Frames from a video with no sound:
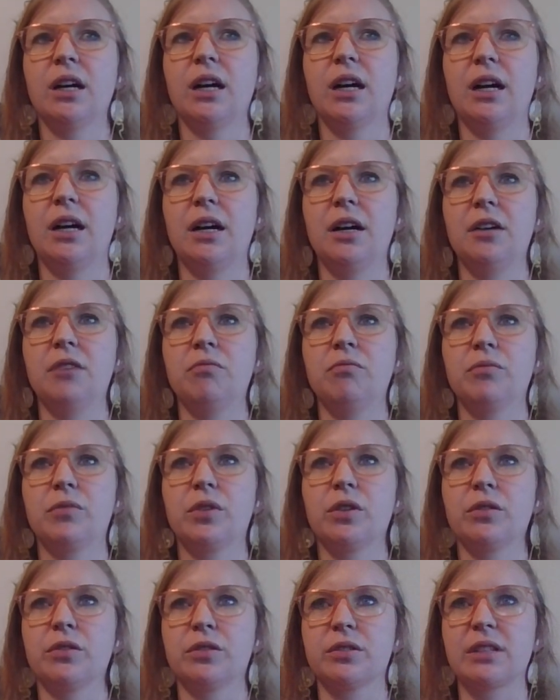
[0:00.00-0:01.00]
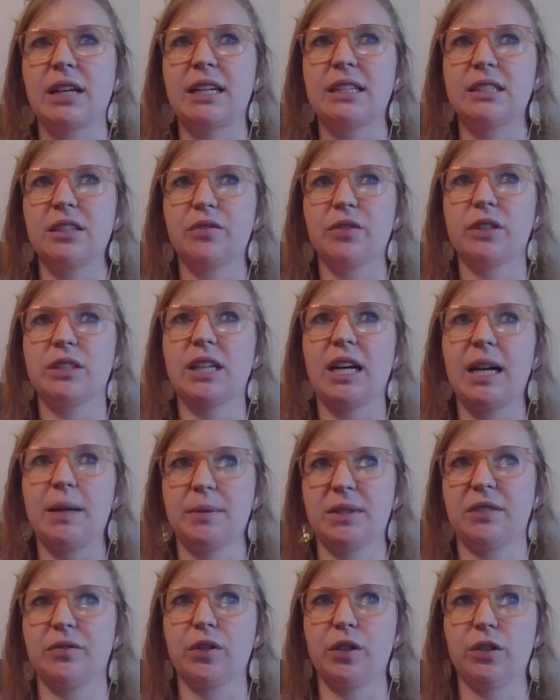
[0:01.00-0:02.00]
um, there's like different
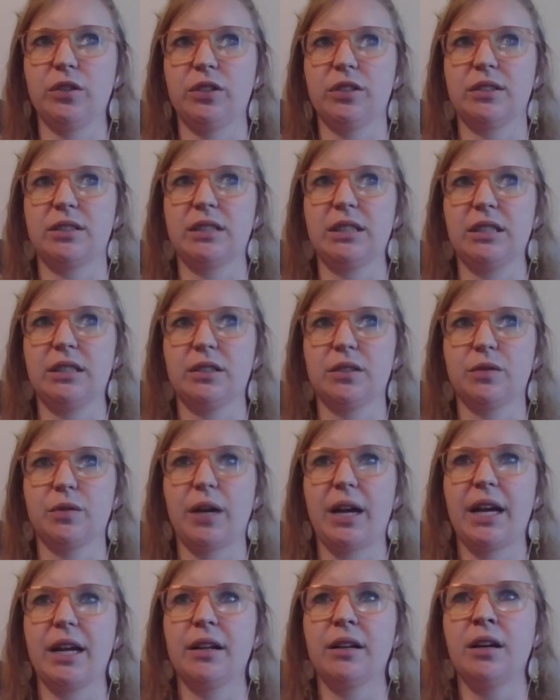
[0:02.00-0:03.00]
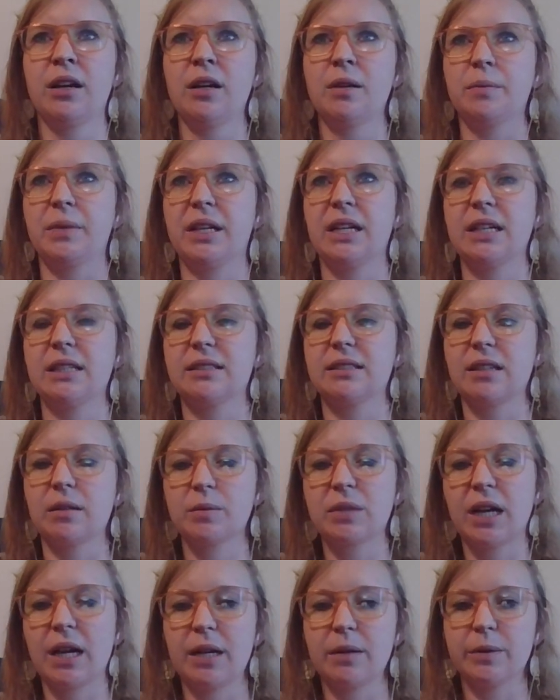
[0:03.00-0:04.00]
types of urgencies, right? Because
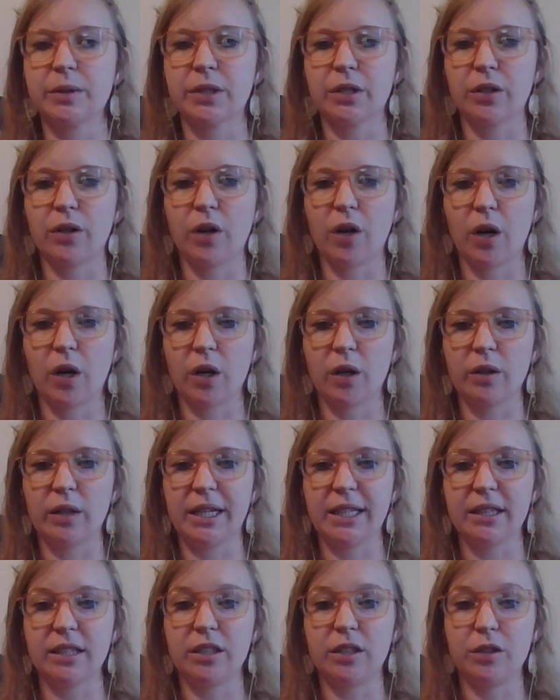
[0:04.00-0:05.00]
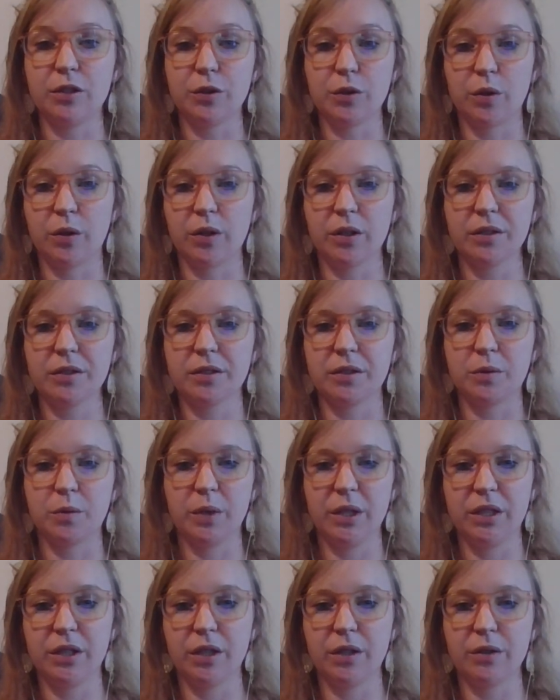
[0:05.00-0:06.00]
sometimes there are like little doors and
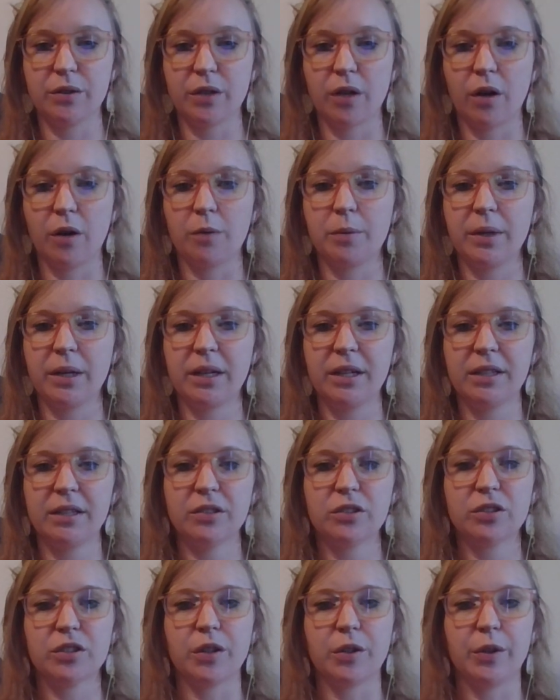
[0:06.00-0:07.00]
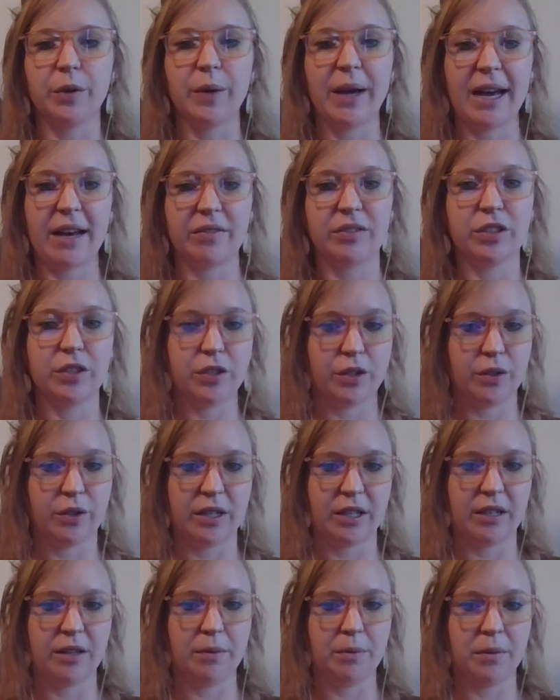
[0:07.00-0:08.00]
windows open, so you have to do
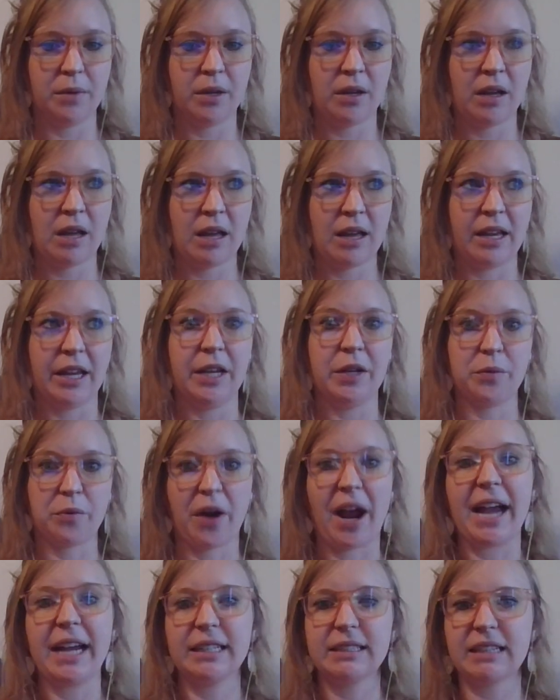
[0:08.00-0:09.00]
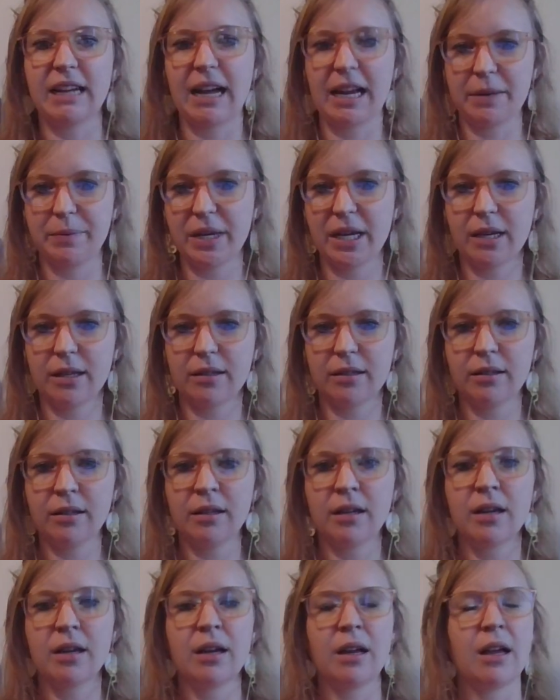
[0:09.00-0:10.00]
them in right timing.
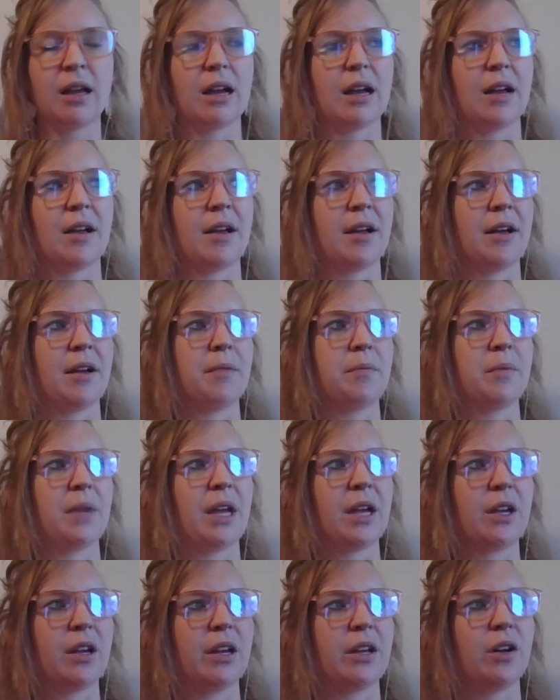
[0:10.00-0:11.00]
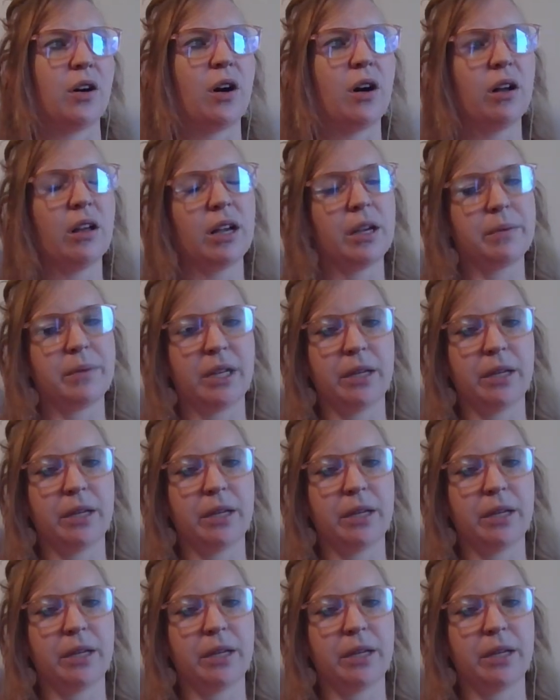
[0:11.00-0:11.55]
Um, and, and, all I